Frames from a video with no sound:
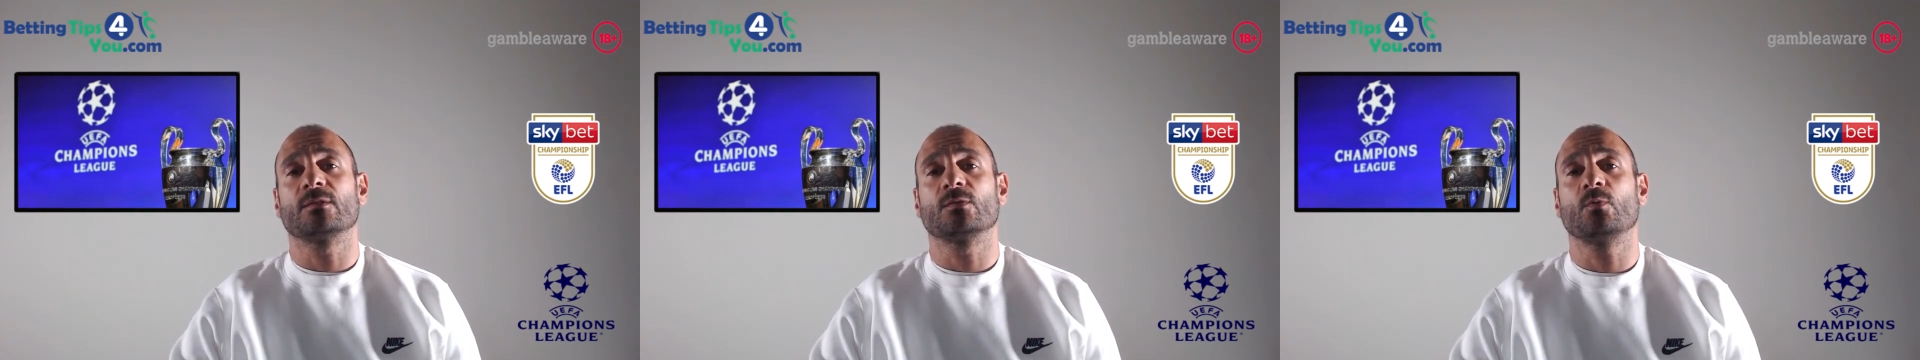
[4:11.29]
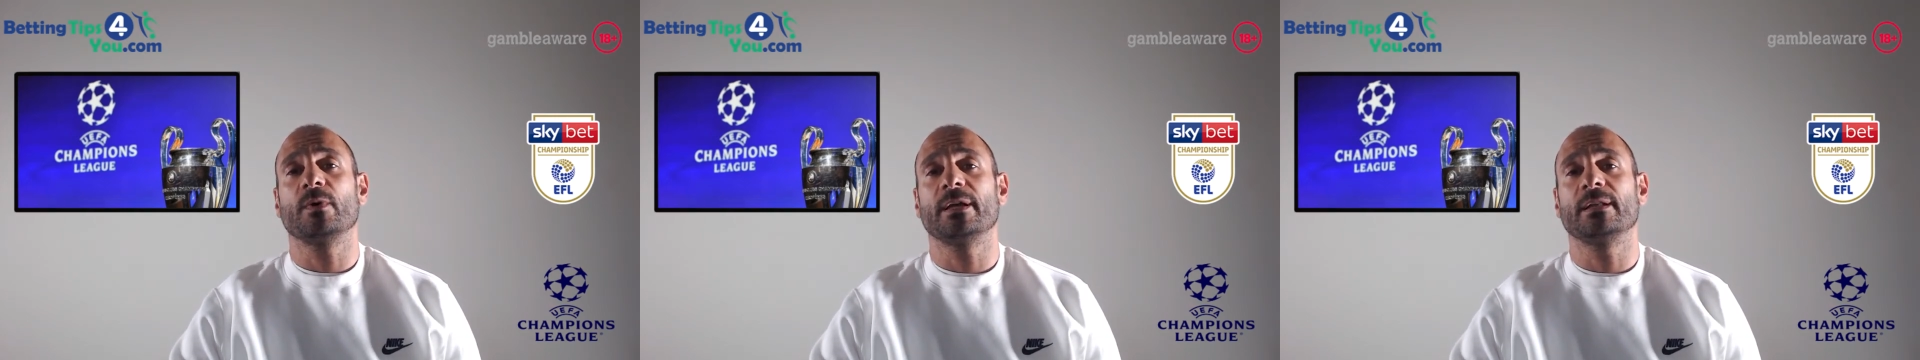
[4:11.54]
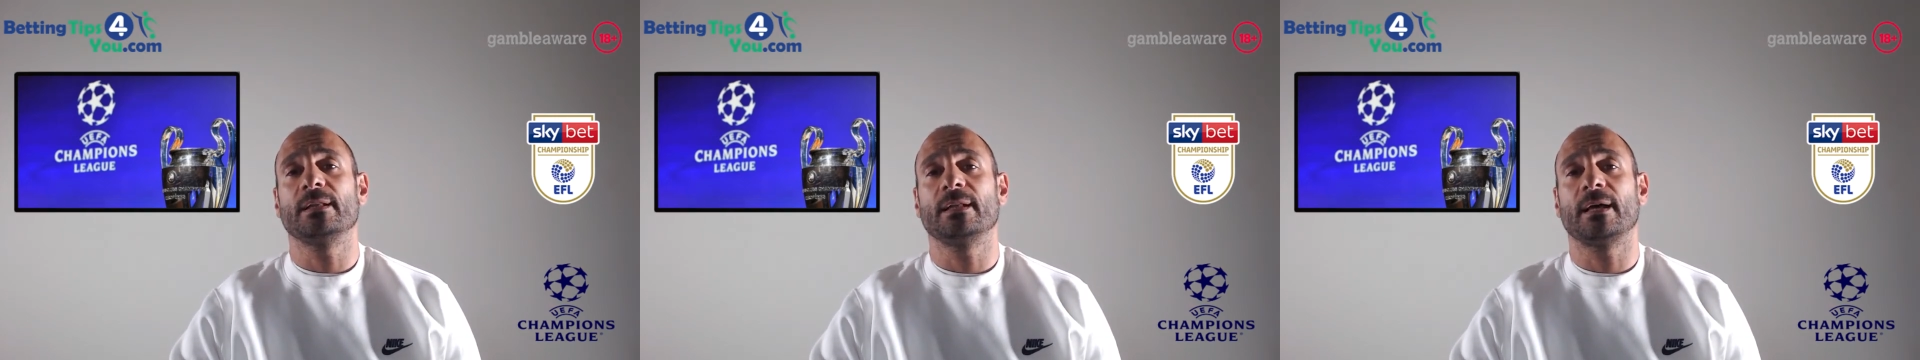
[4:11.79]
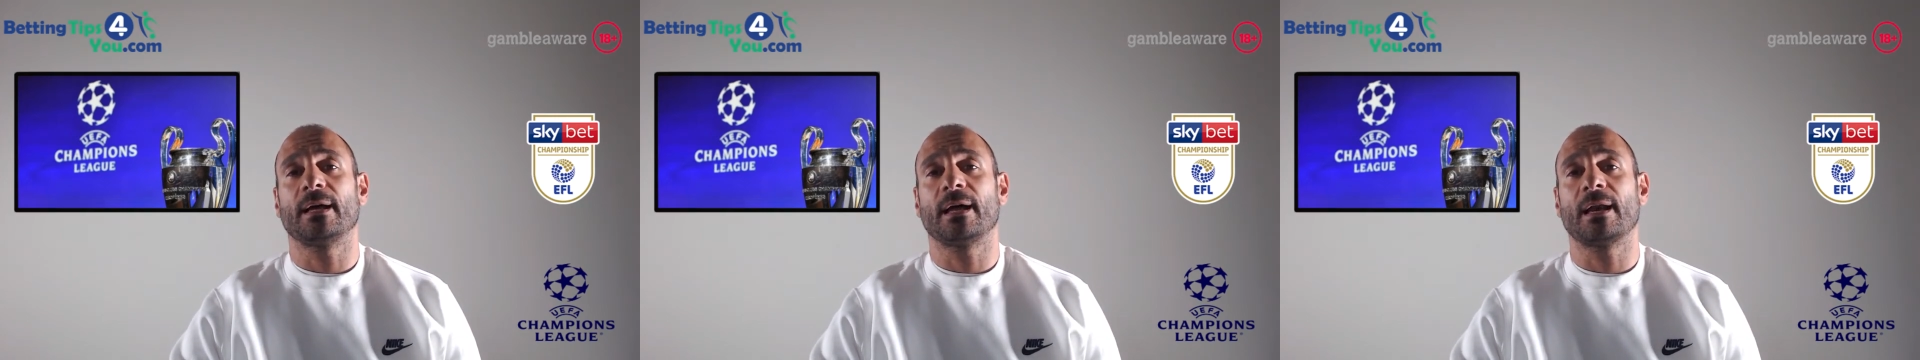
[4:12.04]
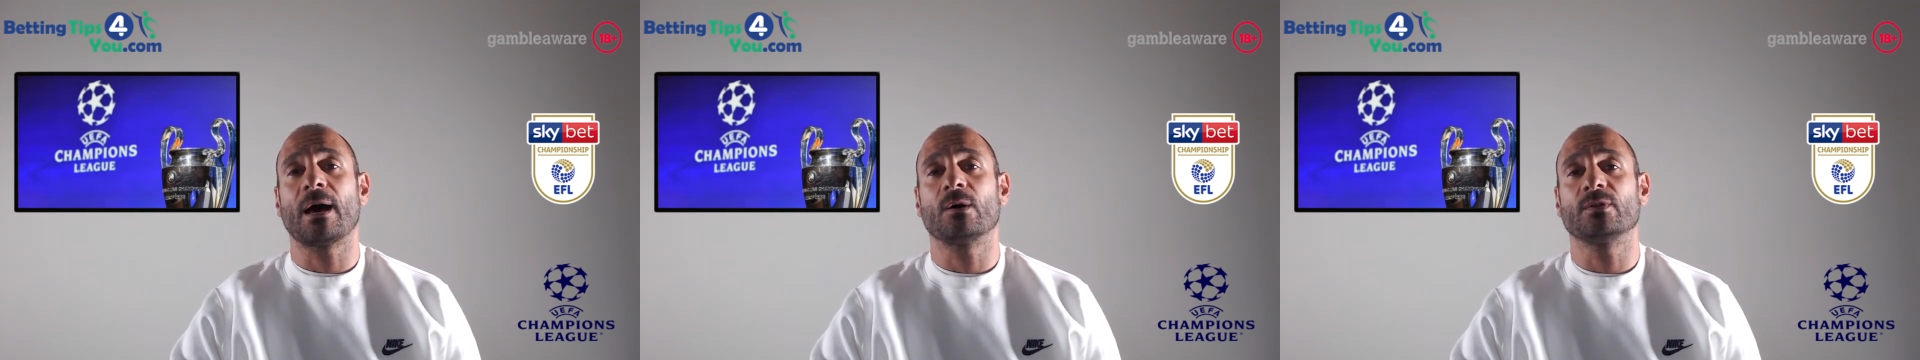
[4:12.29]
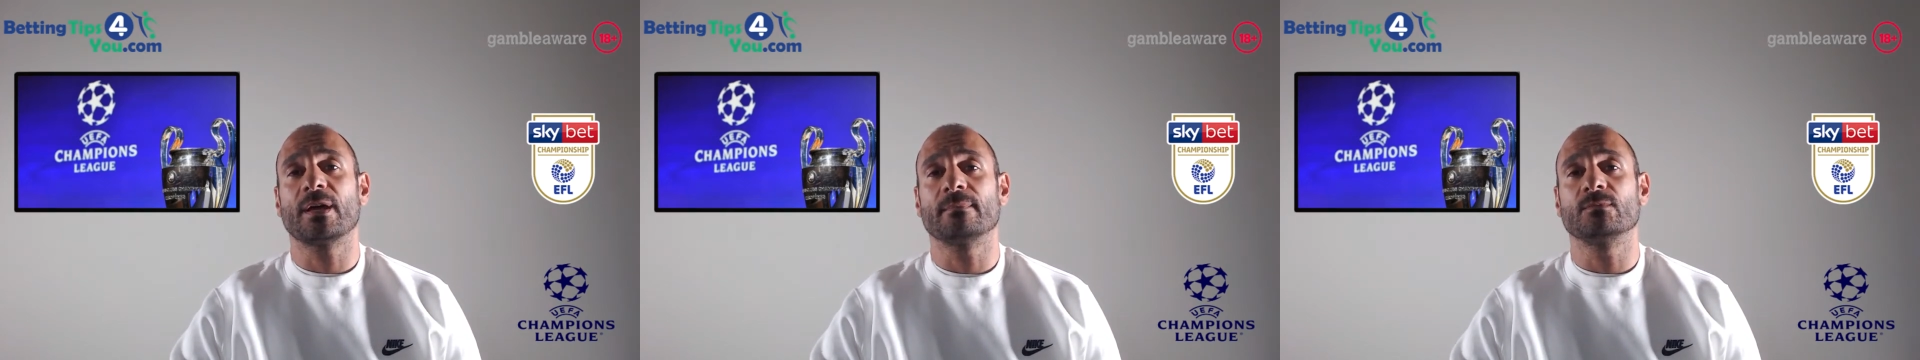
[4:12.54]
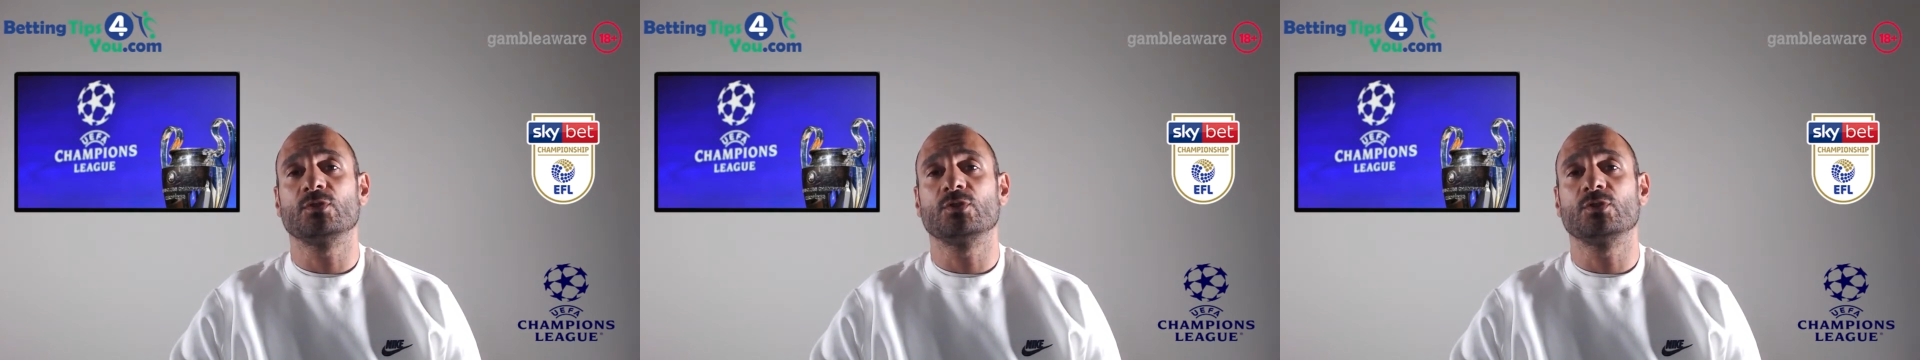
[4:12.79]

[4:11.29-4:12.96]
will allow them